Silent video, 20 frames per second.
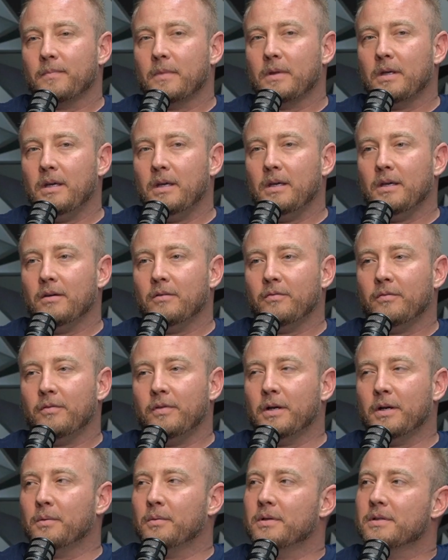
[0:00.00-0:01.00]
if
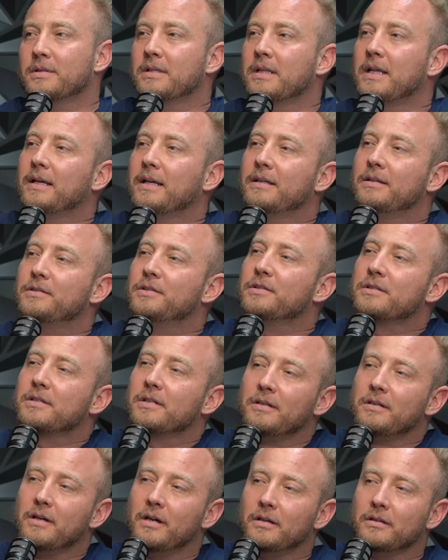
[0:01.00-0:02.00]
there was like just
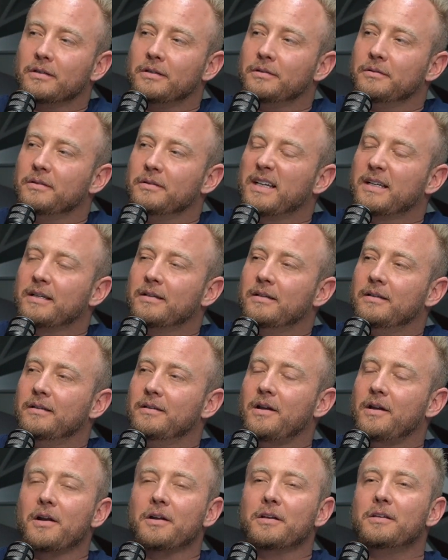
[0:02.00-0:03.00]
a young dude, like
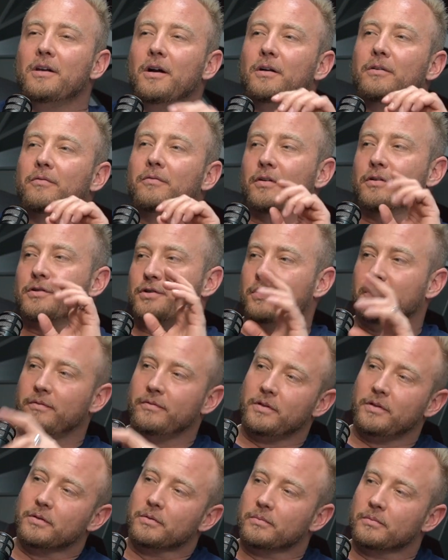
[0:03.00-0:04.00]
not a young version
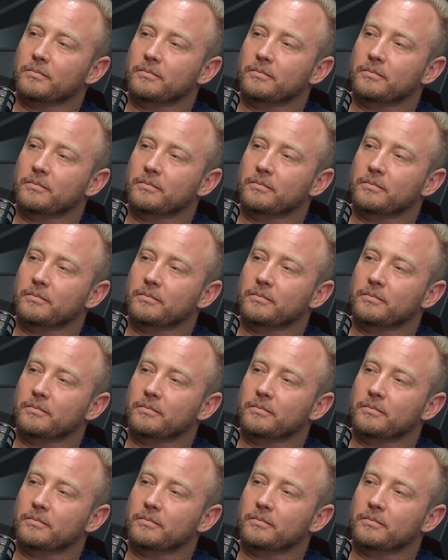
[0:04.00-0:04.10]
of you,